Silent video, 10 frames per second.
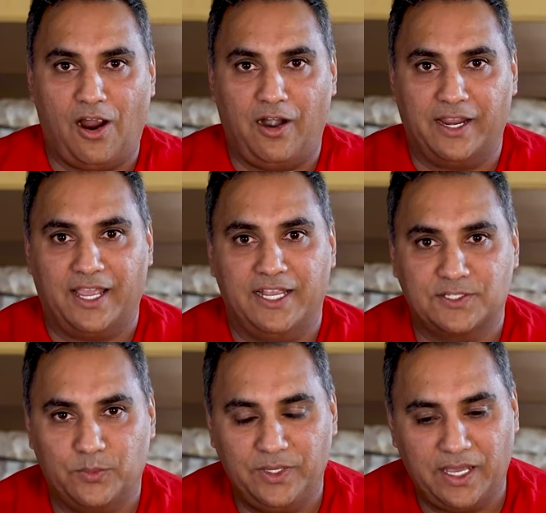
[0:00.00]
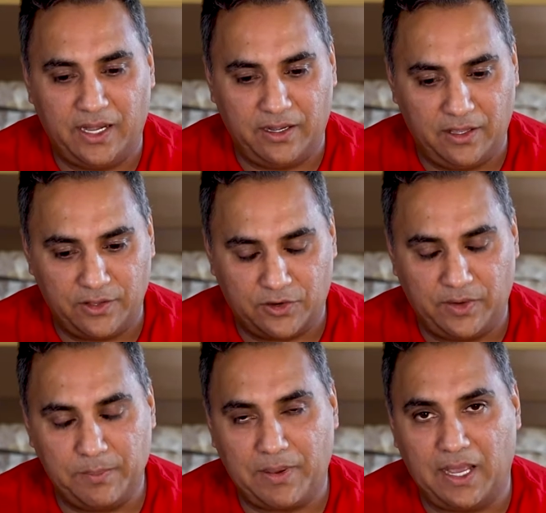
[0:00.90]
All right, guys. So we got another
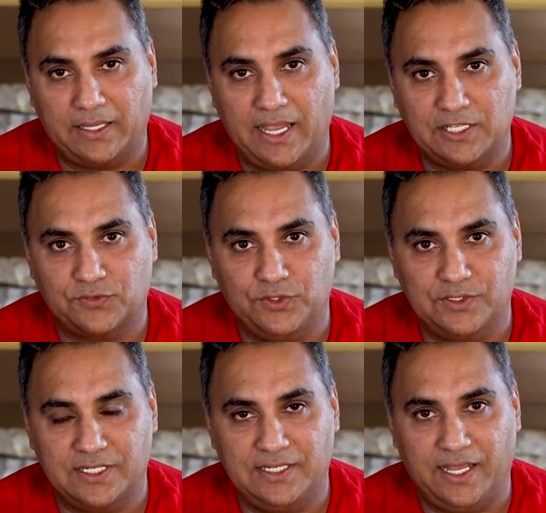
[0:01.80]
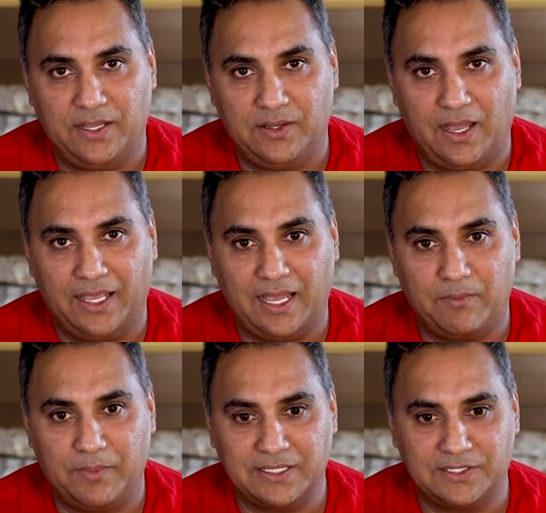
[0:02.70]
great podcast for you today. I got
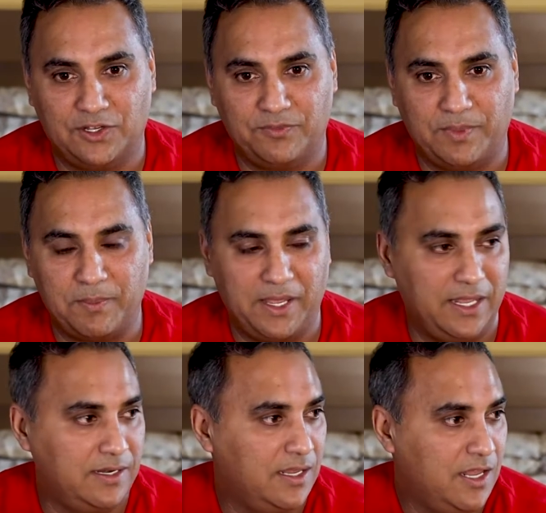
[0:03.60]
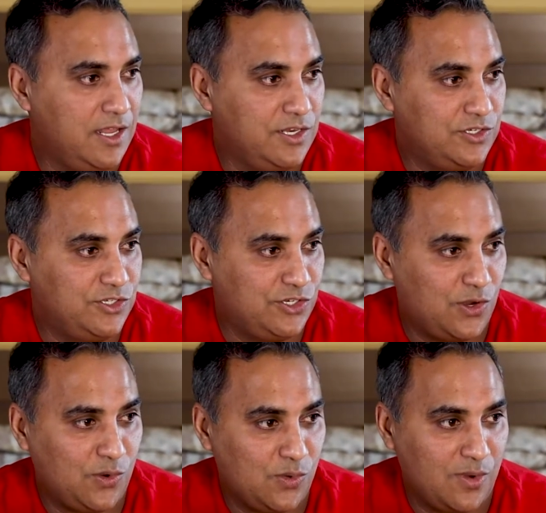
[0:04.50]
myself, my man,
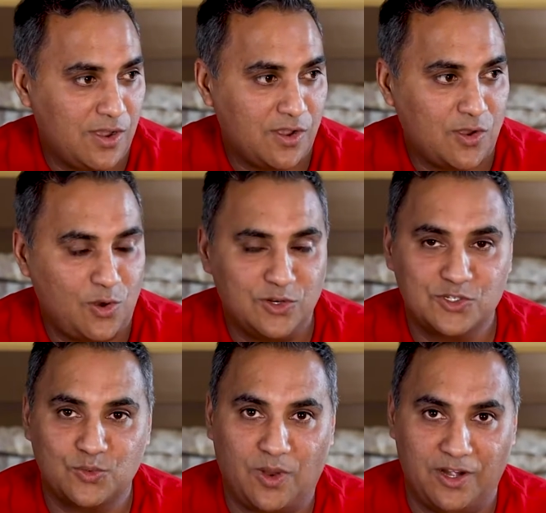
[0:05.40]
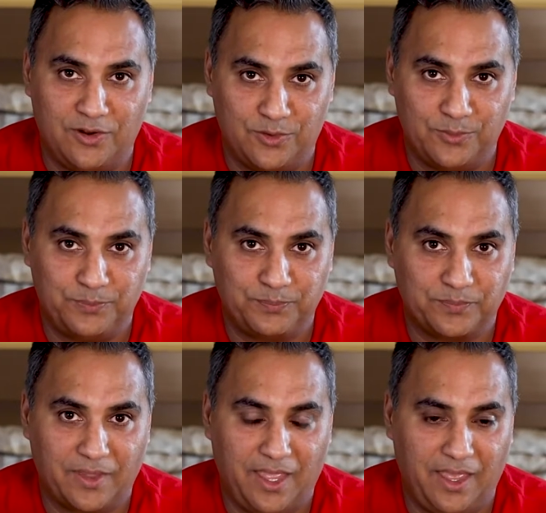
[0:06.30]
Joe Colasuonno.
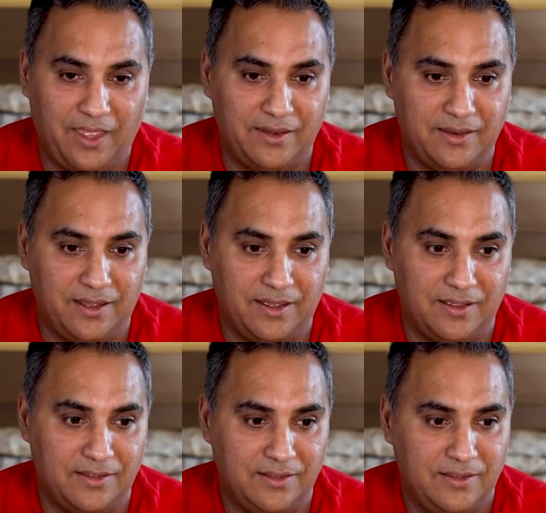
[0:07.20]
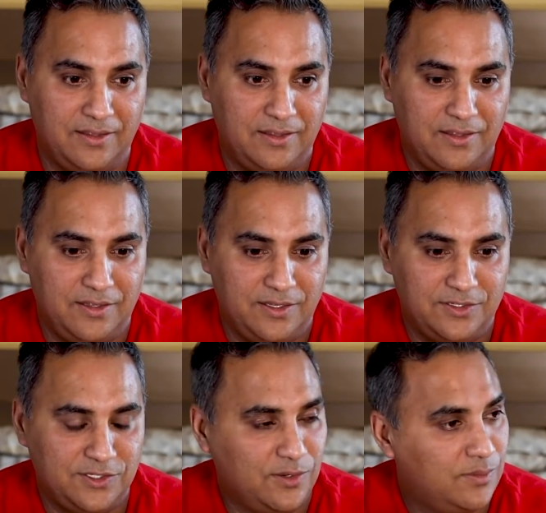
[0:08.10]
And
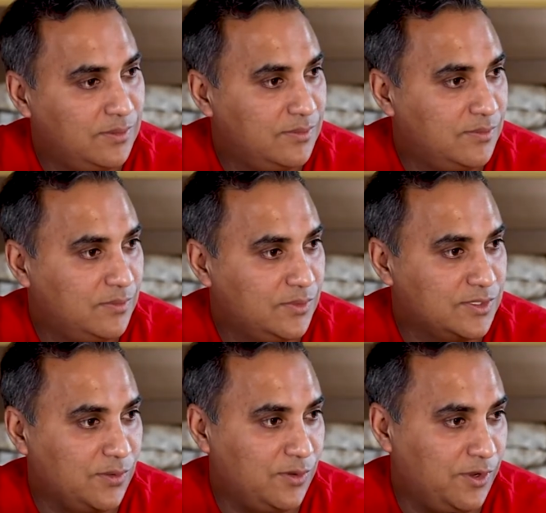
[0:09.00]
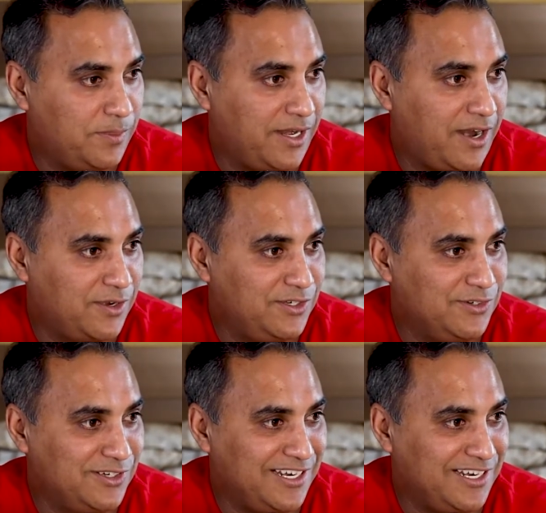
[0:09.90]
Joe, what's going on, man? How are you doing